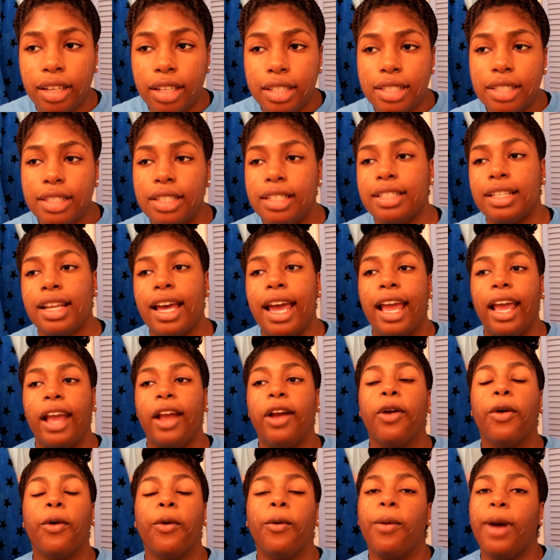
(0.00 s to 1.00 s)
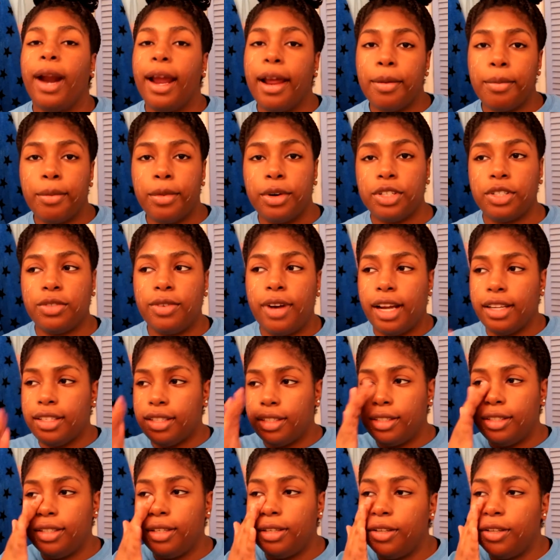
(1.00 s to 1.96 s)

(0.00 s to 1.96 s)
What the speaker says: this is a great moisturizer